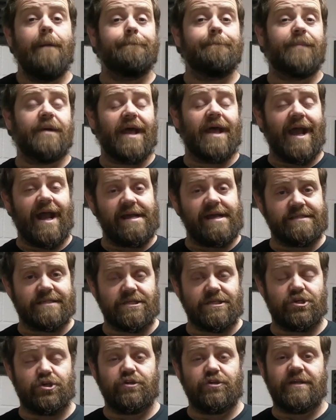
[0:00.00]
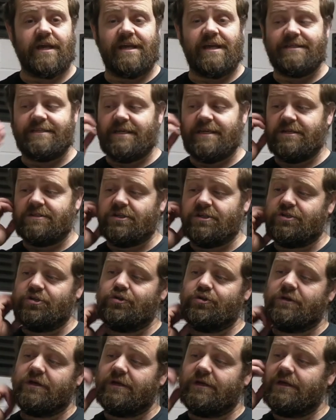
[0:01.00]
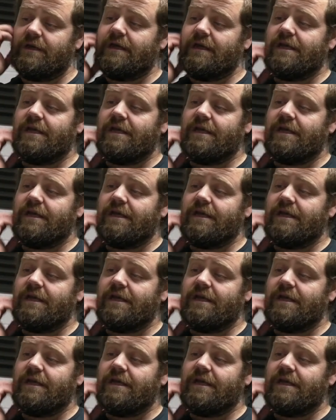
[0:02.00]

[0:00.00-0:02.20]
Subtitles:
But it is a good idea to do it.